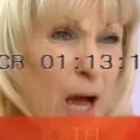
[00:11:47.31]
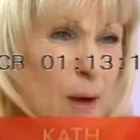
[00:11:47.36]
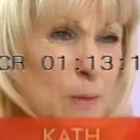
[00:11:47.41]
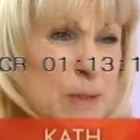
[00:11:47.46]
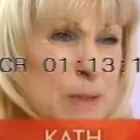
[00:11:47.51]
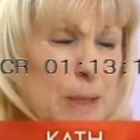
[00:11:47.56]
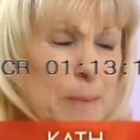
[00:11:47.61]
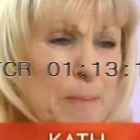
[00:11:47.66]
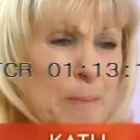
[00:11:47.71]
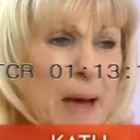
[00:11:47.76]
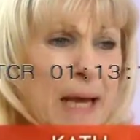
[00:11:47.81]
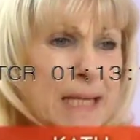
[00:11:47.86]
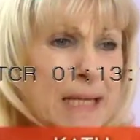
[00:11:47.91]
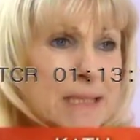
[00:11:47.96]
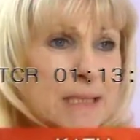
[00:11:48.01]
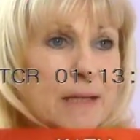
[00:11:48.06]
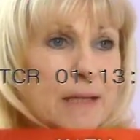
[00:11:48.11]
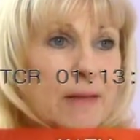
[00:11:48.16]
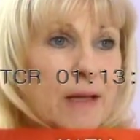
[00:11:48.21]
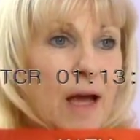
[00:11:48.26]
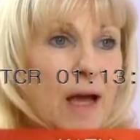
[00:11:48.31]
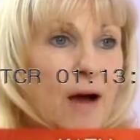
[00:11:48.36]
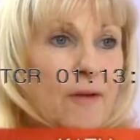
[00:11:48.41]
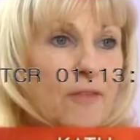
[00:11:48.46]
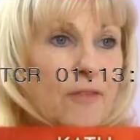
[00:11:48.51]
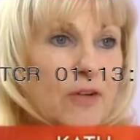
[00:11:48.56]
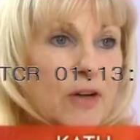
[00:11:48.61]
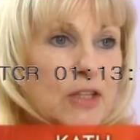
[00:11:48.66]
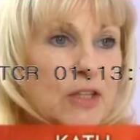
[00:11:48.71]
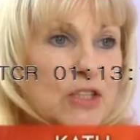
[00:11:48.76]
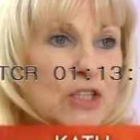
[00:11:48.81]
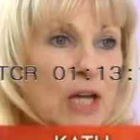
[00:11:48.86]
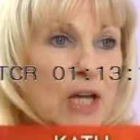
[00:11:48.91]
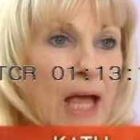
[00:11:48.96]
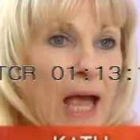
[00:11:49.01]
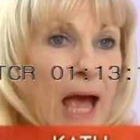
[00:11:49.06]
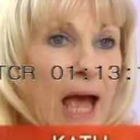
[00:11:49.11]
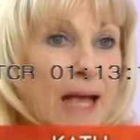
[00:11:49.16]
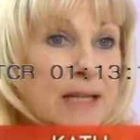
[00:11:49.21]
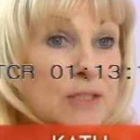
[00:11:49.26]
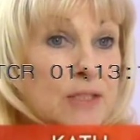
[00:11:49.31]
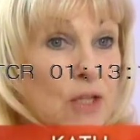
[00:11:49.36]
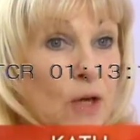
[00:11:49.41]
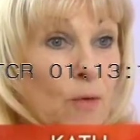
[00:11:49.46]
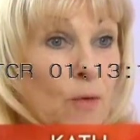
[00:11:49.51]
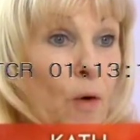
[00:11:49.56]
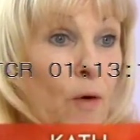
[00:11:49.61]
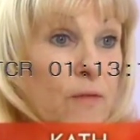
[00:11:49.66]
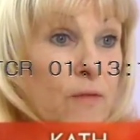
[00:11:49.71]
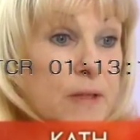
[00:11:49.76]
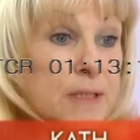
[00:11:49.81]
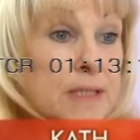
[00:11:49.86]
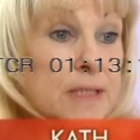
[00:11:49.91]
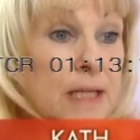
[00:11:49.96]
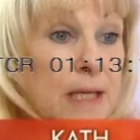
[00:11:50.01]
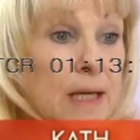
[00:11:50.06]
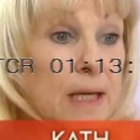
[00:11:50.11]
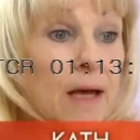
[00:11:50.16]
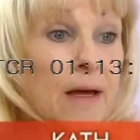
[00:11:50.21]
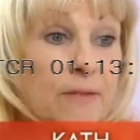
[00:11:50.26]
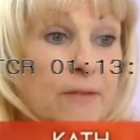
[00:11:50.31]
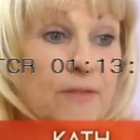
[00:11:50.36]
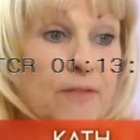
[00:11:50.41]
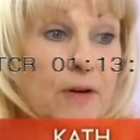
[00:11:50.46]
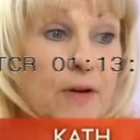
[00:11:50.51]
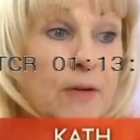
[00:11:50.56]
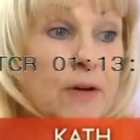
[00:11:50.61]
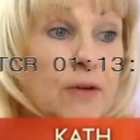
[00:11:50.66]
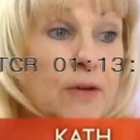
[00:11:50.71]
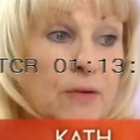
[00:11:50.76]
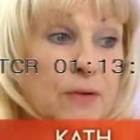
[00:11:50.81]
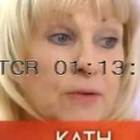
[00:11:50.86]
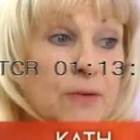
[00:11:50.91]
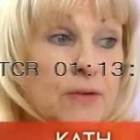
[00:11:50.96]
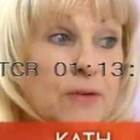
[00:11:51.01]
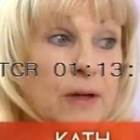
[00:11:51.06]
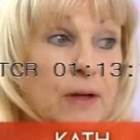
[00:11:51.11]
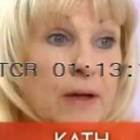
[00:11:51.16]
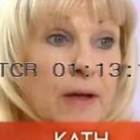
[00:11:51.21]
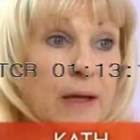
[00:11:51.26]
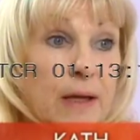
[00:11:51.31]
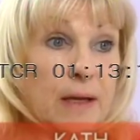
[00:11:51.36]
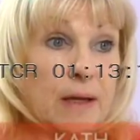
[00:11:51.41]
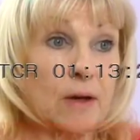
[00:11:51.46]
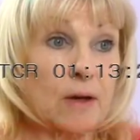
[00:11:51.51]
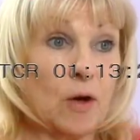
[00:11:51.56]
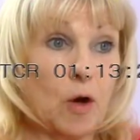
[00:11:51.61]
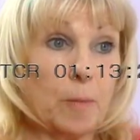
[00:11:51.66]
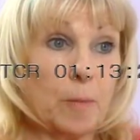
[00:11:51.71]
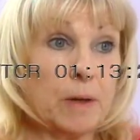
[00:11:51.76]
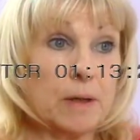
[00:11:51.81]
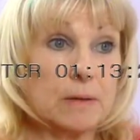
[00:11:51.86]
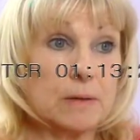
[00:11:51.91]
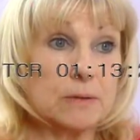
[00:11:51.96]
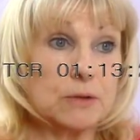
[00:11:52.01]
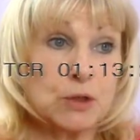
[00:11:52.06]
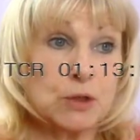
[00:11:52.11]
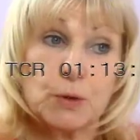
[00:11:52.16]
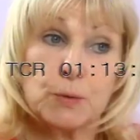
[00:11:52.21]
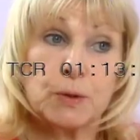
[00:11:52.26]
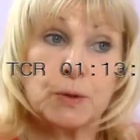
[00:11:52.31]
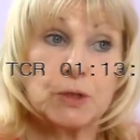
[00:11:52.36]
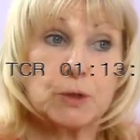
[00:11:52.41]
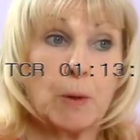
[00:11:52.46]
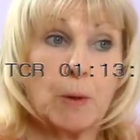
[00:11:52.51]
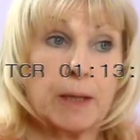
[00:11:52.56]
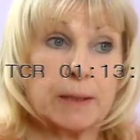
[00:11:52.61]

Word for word: I was amazed at the coverage so obviously a very good uh, economical tool as